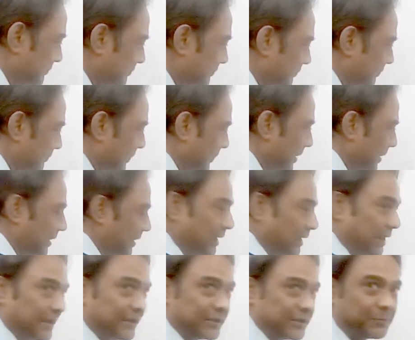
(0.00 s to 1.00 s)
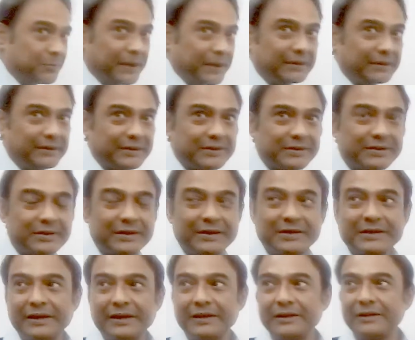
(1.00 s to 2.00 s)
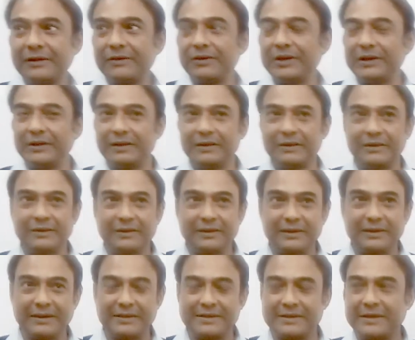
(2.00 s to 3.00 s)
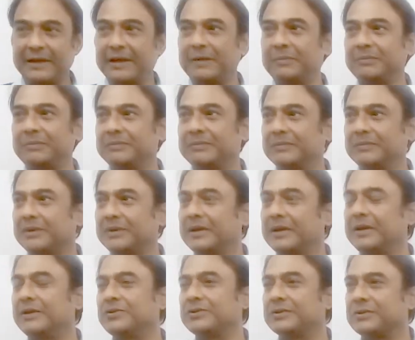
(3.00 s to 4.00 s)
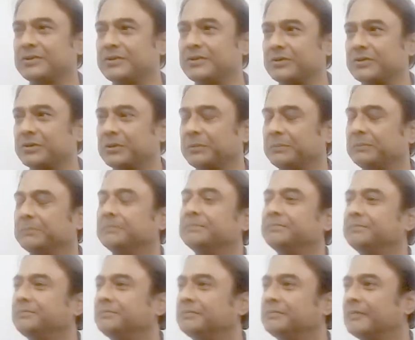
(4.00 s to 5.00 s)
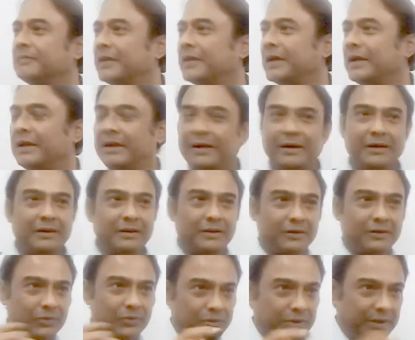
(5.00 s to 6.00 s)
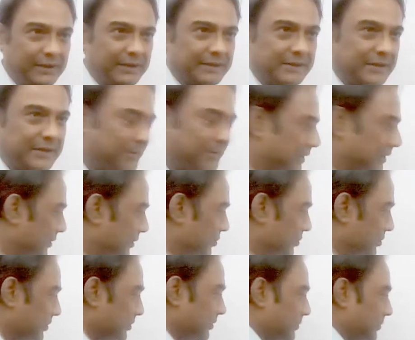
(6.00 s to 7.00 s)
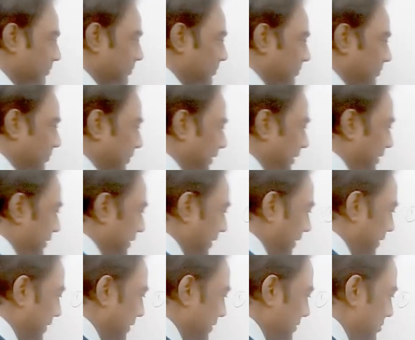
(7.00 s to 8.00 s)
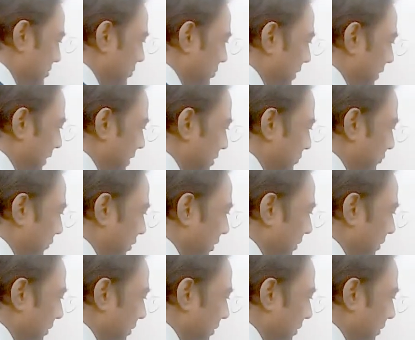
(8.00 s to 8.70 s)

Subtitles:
And this practice is under the real exam conditions. The total examination we take is 2 hours 40